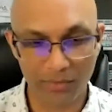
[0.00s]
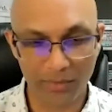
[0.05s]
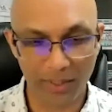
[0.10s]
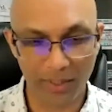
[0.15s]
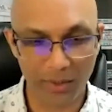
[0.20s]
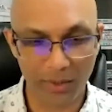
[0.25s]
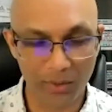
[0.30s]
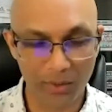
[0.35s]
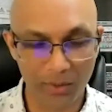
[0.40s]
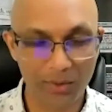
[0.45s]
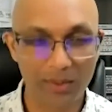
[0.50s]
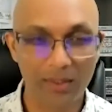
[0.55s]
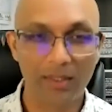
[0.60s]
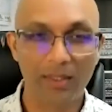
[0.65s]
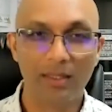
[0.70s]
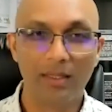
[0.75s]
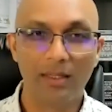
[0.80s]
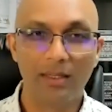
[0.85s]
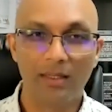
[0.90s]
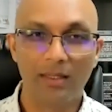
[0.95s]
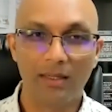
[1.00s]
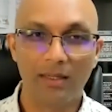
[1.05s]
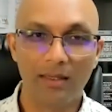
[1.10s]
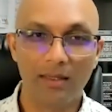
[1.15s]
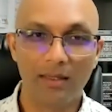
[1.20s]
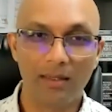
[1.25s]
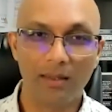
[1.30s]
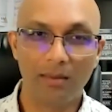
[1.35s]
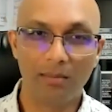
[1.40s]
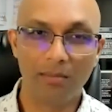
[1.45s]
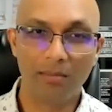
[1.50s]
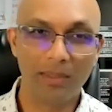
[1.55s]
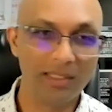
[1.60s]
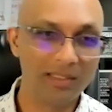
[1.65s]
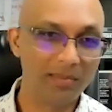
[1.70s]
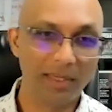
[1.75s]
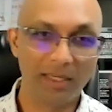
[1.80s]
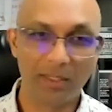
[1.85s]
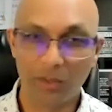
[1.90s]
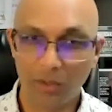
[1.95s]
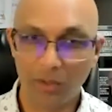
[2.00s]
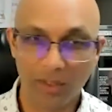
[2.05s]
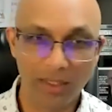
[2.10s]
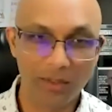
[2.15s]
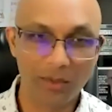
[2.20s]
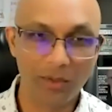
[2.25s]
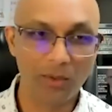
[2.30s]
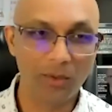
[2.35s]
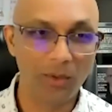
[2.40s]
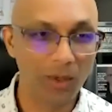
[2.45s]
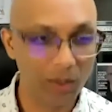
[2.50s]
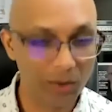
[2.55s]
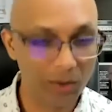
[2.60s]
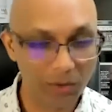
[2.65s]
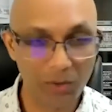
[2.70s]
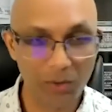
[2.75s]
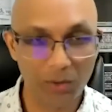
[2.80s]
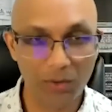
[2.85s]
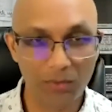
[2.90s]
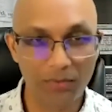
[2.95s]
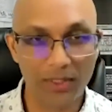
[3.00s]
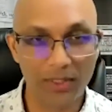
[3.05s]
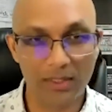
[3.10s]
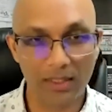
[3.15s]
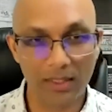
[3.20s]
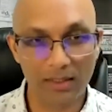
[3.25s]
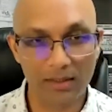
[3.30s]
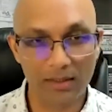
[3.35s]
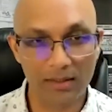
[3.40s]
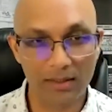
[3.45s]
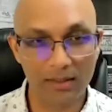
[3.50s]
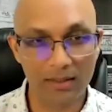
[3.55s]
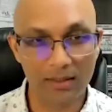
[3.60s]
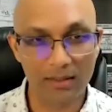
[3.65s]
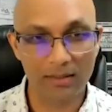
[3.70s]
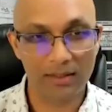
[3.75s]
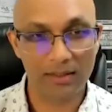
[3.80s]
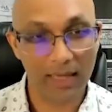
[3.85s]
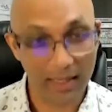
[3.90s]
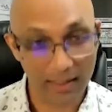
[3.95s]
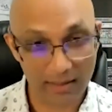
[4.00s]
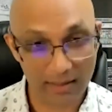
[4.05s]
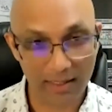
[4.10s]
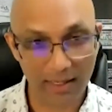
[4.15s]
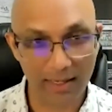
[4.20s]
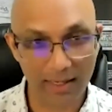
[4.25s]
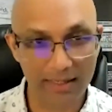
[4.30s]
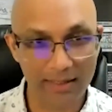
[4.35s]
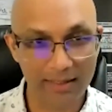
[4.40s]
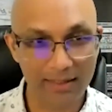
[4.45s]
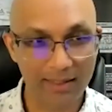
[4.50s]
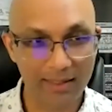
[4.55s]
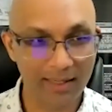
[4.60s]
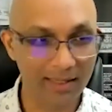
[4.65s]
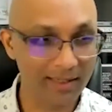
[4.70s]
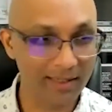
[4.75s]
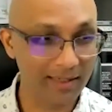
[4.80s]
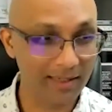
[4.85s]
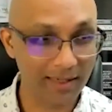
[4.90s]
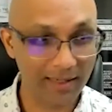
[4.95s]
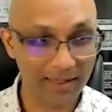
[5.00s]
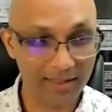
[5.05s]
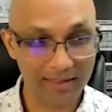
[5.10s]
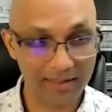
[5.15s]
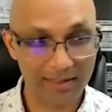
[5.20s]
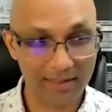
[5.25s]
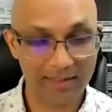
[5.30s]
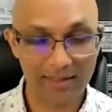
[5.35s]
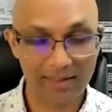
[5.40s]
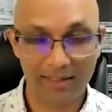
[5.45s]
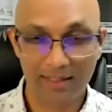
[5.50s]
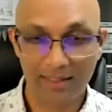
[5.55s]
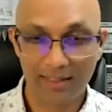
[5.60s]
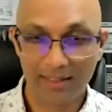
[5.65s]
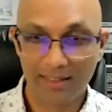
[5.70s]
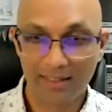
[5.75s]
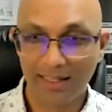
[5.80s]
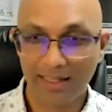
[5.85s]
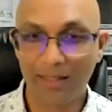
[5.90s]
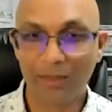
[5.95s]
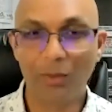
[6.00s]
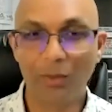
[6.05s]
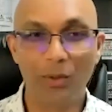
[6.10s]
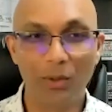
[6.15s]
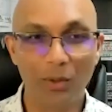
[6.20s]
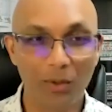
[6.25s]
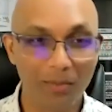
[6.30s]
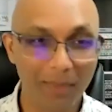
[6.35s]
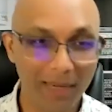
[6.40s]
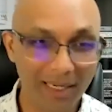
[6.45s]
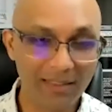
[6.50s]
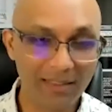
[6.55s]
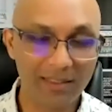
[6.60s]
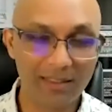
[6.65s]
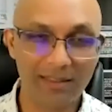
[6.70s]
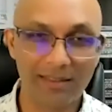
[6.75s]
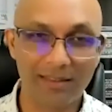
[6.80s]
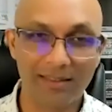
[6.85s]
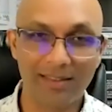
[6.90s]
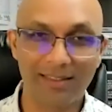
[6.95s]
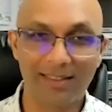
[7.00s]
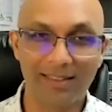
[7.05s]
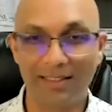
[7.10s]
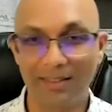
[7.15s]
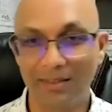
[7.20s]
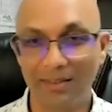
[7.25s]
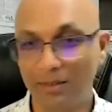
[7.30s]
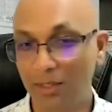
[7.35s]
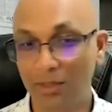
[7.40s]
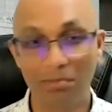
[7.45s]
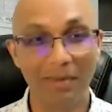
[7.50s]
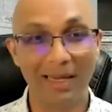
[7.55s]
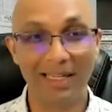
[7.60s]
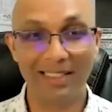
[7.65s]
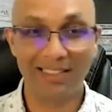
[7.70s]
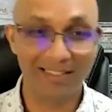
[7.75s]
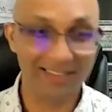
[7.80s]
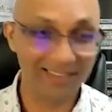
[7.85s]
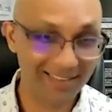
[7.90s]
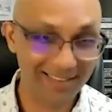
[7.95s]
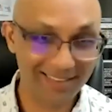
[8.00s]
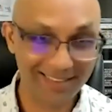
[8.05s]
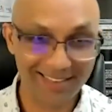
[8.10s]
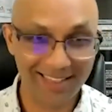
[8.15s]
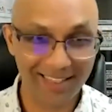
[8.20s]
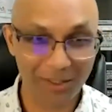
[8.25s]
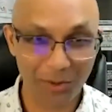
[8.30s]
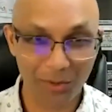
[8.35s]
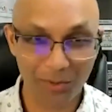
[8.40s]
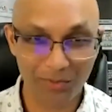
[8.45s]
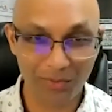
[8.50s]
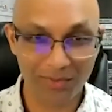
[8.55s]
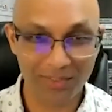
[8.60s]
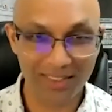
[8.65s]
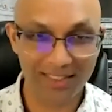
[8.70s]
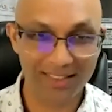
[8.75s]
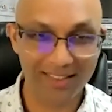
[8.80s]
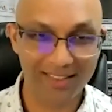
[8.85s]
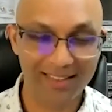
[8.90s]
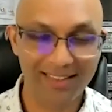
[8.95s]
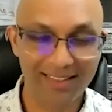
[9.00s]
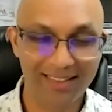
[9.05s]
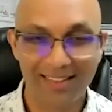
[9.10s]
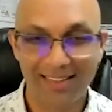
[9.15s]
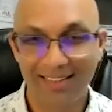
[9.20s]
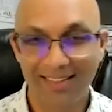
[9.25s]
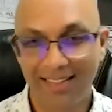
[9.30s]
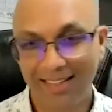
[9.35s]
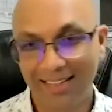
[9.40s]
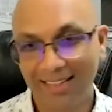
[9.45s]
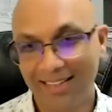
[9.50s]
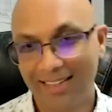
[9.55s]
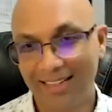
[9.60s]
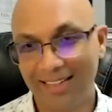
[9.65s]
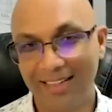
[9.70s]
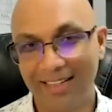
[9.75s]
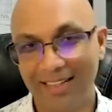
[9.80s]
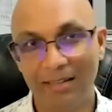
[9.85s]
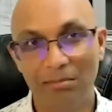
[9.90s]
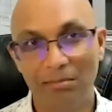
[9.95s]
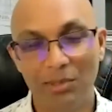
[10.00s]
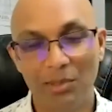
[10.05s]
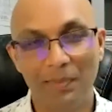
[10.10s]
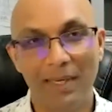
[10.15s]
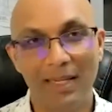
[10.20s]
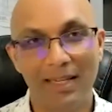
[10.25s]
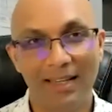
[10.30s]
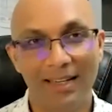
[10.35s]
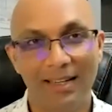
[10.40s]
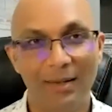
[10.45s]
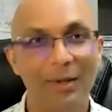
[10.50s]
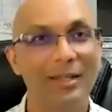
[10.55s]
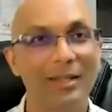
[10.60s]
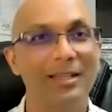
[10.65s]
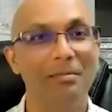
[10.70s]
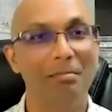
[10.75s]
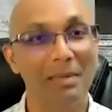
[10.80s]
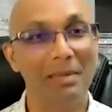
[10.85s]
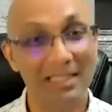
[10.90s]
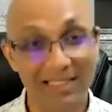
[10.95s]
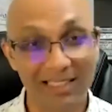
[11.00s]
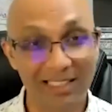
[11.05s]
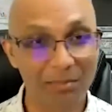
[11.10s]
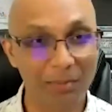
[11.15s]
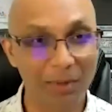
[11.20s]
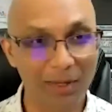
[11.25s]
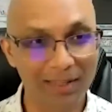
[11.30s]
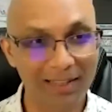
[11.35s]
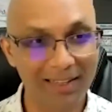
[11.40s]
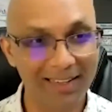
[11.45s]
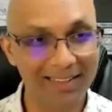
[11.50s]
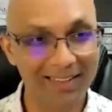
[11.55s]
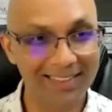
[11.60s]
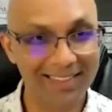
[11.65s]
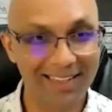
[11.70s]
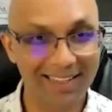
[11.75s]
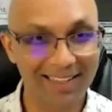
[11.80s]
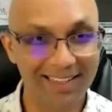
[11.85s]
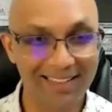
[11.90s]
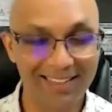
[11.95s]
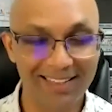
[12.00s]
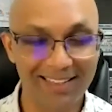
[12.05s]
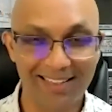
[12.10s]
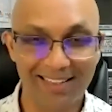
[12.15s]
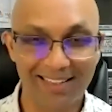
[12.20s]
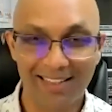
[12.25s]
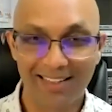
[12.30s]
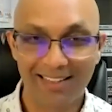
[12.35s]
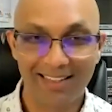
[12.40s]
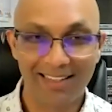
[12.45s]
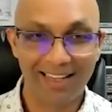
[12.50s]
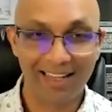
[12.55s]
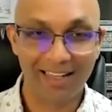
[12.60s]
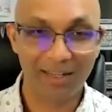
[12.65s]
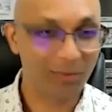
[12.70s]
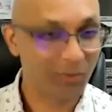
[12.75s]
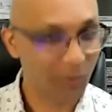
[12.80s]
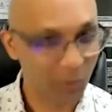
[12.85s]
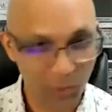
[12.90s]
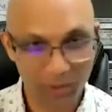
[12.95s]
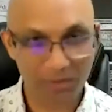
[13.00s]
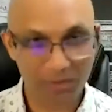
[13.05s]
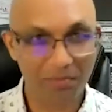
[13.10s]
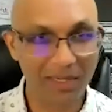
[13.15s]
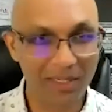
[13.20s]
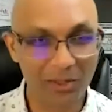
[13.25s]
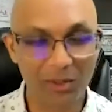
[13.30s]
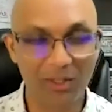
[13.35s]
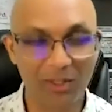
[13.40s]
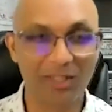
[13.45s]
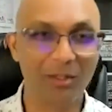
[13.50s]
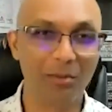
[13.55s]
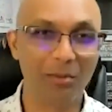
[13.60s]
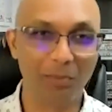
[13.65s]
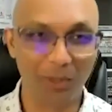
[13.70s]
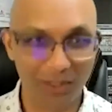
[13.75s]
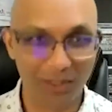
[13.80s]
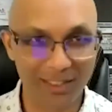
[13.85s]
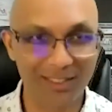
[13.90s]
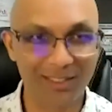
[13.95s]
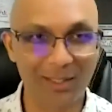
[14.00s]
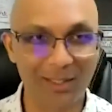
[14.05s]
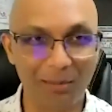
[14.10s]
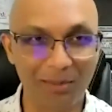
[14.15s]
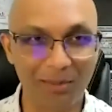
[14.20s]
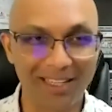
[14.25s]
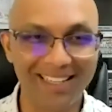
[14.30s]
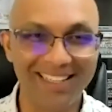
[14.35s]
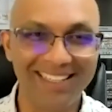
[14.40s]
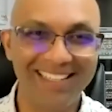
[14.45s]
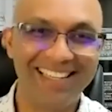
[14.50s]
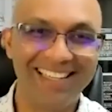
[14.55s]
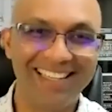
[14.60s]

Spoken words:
video, please make sure that you also visit Styles Guyana. And as Antonio mentioned, just mention that you've seen him speaking on the business spotlight, and of course, make sure that you purchase something